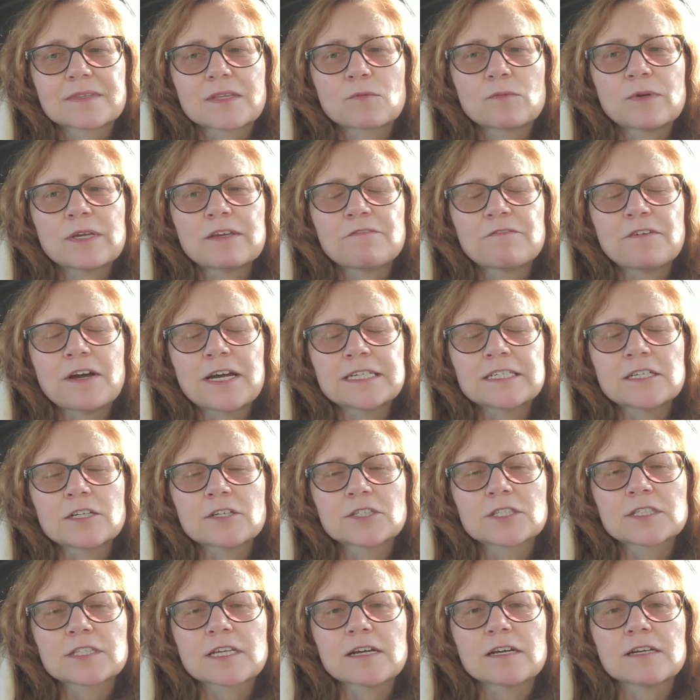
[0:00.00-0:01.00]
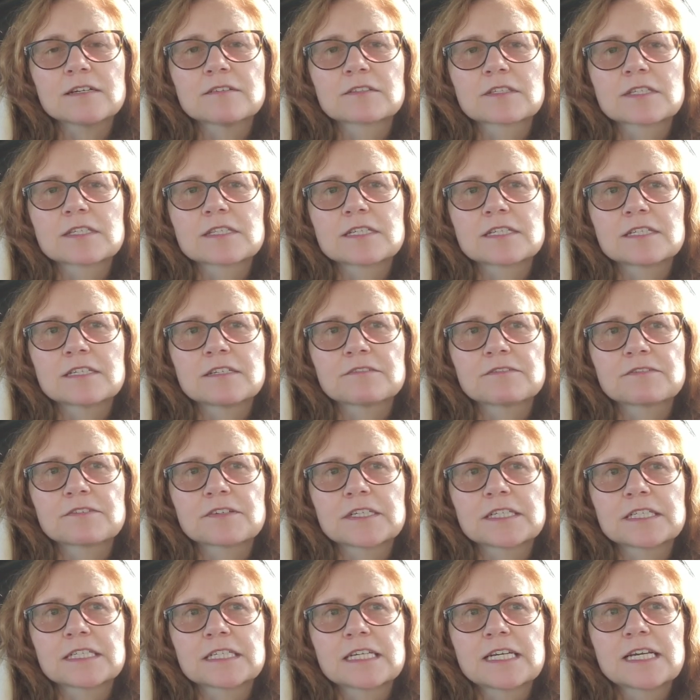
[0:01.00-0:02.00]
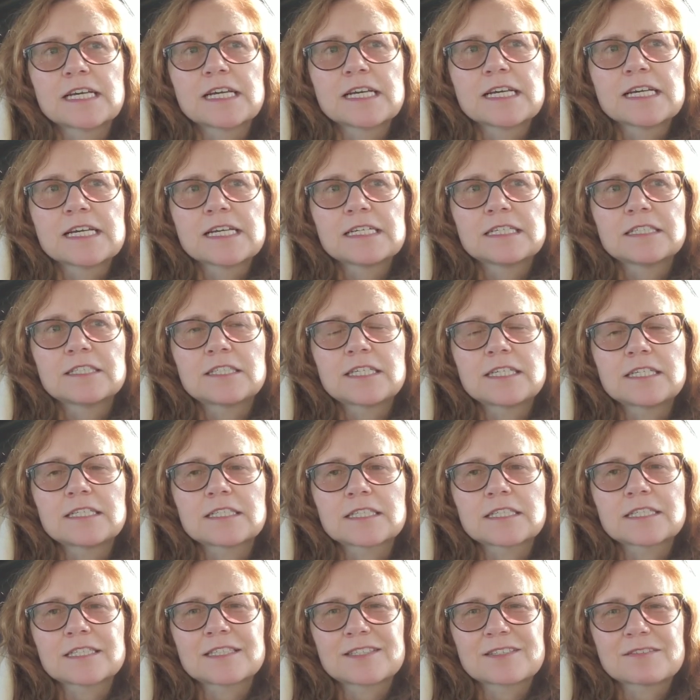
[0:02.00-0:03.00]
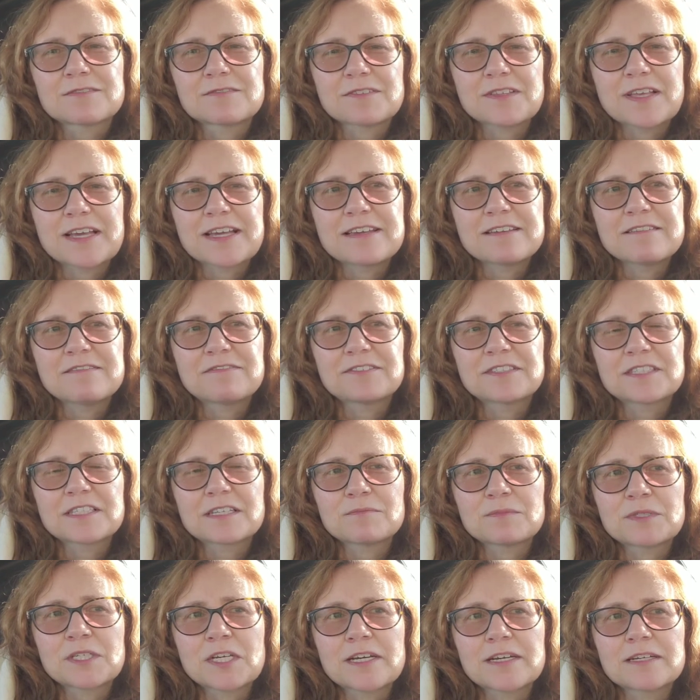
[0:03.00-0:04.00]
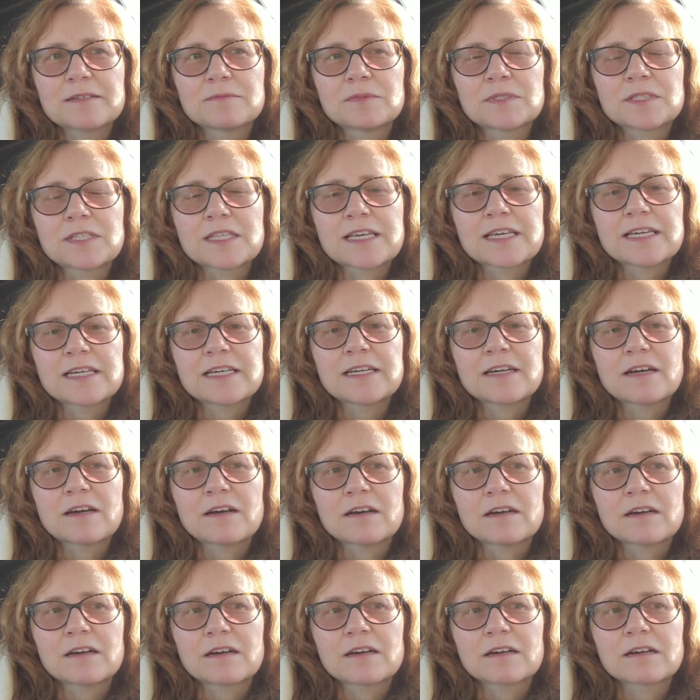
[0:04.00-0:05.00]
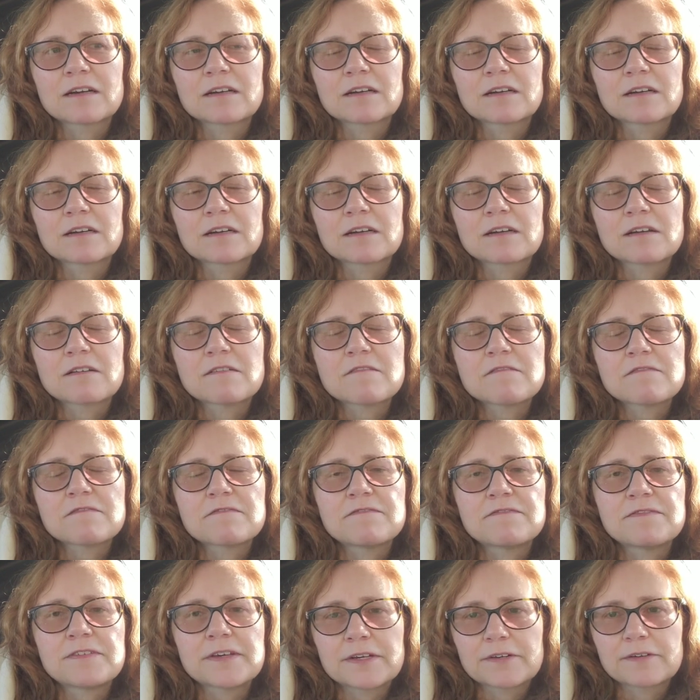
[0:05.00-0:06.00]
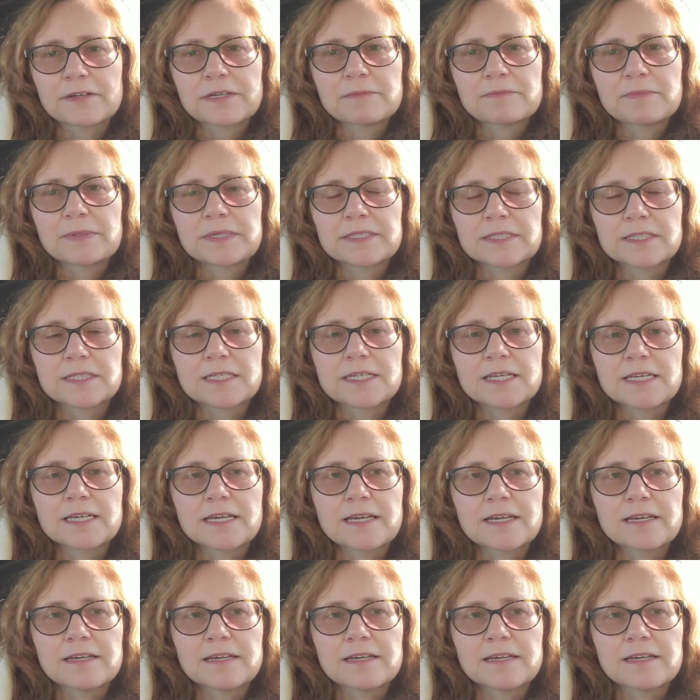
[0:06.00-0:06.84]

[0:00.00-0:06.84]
we find ourselves in the different seasons of life. Sometimes they are very busy.